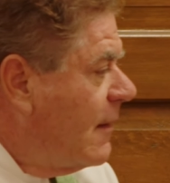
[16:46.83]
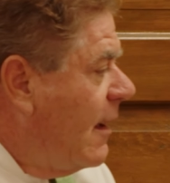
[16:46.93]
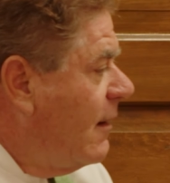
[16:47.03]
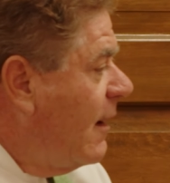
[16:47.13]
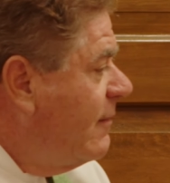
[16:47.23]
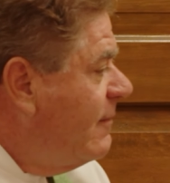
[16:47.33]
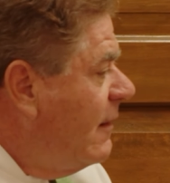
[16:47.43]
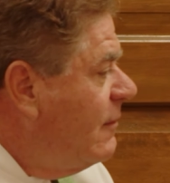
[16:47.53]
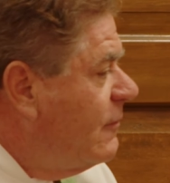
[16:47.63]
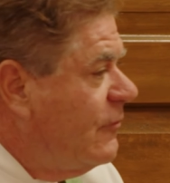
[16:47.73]
And I
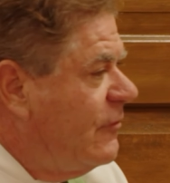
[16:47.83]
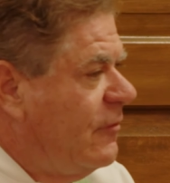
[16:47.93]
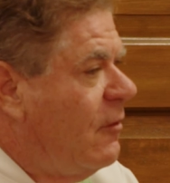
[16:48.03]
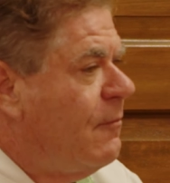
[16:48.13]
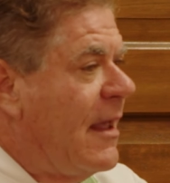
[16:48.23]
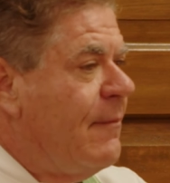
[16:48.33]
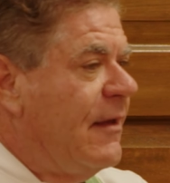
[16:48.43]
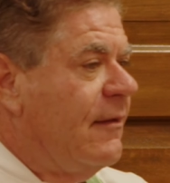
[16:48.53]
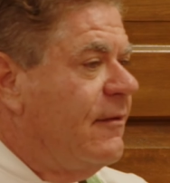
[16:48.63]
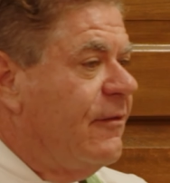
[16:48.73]
think there still may
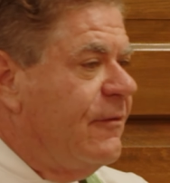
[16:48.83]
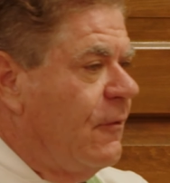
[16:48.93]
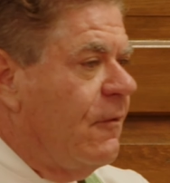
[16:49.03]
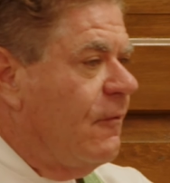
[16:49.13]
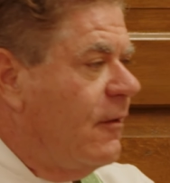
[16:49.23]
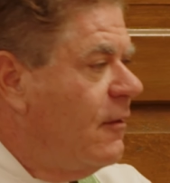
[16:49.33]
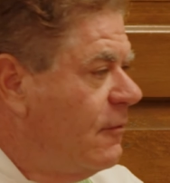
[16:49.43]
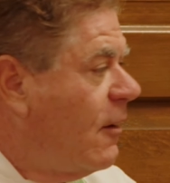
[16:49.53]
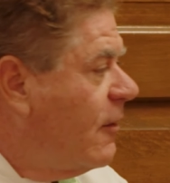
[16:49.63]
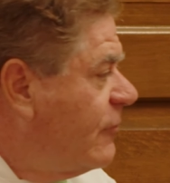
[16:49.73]
be the third
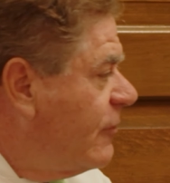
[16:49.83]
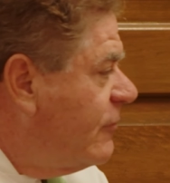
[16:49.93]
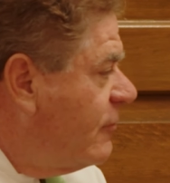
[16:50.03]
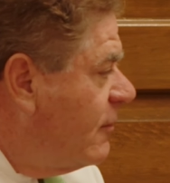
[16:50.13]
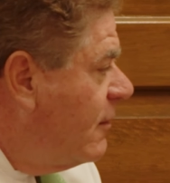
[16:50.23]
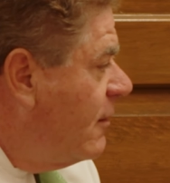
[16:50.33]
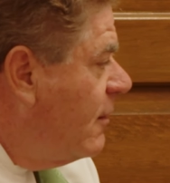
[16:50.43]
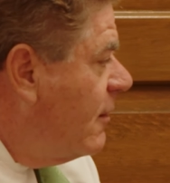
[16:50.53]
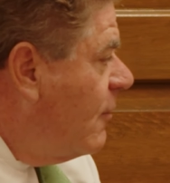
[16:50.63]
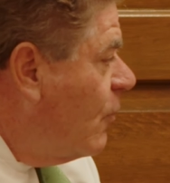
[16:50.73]
largest
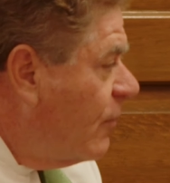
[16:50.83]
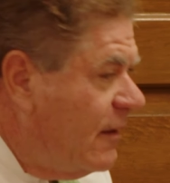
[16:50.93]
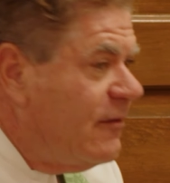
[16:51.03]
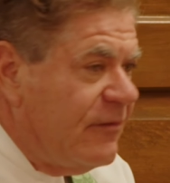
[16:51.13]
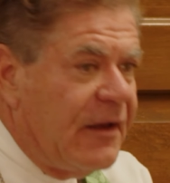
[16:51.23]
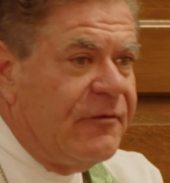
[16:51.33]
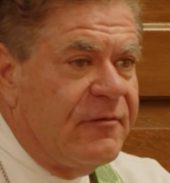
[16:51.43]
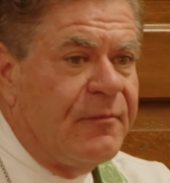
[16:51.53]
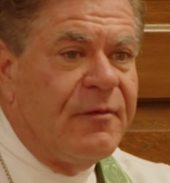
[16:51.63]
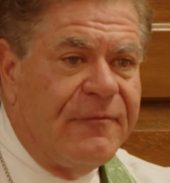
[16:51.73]

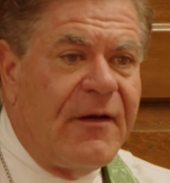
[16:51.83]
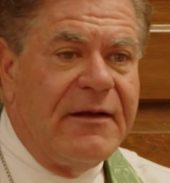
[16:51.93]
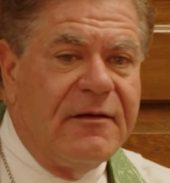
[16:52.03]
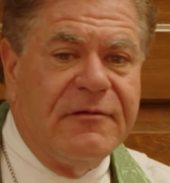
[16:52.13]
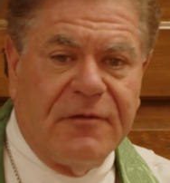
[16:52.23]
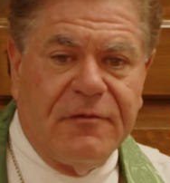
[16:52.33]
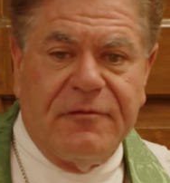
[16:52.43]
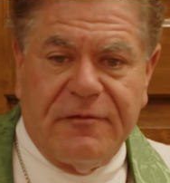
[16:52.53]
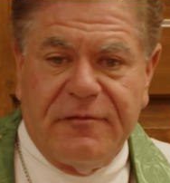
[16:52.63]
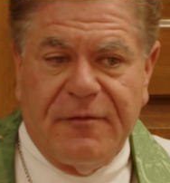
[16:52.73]
organization providing
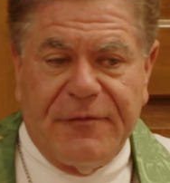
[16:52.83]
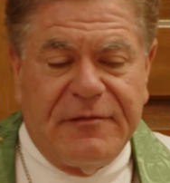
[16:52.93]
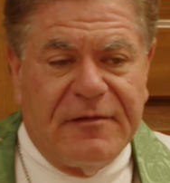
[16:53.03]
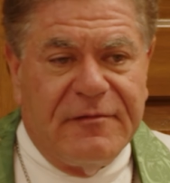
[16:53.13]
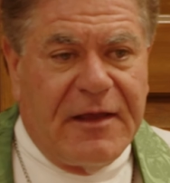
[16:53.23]
social services.